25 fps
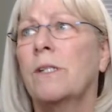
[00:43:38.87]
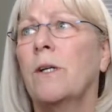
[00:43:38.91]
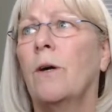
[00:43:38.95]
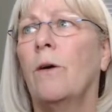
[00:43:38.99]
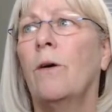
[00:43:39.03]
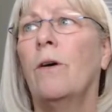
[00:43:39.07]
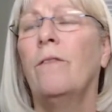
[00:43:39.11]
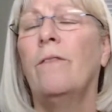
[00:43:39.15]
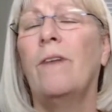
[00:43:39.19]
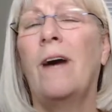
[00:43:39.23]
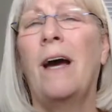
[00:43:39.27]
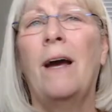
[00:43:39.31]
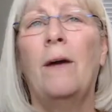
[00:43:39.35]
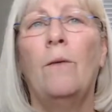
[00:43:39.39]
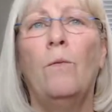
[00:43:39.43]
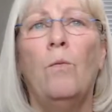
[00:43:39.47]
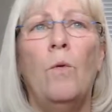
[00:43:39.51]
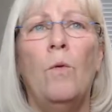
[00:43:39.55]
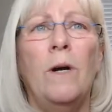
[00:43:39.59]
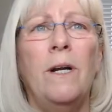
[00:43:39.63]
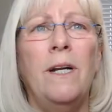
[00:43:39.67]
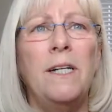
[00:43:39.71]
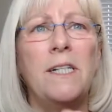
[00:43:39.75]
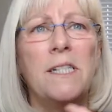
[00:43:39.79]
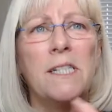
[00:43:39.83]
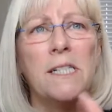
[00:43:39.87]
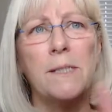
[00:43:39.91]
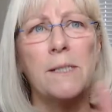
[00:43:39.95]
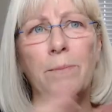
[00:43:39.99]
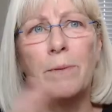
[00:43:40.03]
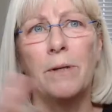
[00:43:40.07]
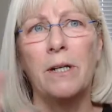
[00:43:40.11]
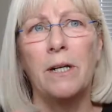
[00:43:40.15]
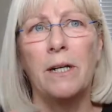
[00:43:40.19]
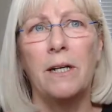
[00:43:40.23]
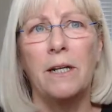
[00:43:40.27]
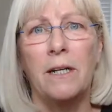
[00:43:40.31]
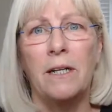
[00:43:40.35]
So if I wanted to
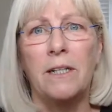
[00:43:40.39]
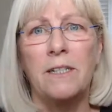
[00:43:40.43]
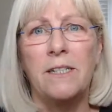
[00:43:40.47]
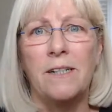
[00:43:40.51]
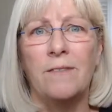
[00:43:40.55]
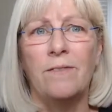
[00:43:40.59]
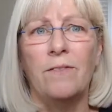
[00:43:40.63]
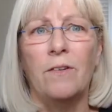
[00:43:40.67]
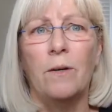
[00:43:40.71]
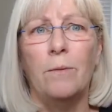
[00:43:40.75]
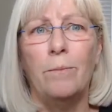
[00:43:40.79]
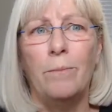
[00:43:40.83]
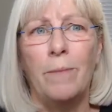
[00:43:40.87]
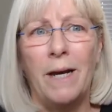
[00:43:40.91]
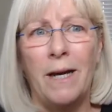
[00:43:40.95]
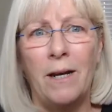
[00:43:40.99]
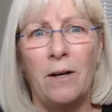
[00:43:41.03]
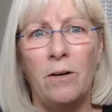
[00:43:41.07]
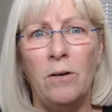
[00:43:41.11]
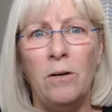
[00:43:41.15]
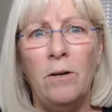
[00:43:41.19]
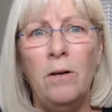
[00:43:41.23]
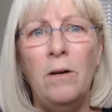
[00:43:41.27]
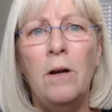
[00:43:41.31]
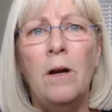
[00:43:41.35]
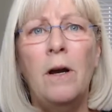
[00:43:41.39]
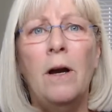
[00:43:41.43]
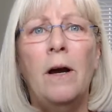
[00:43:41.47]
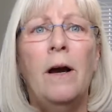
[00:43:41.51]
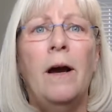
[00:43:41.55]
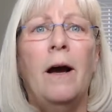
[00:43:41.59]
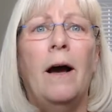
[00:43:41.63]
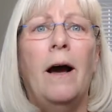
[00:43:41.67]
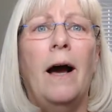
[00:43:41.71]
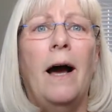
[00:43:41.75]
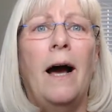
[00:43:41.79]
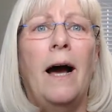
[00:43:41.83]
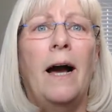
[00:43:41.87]
split it in a different manner,
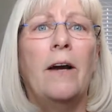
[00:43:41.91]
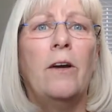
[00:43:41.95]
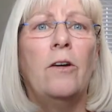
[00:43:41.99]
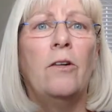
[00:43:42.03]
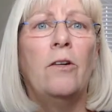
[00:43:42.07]
I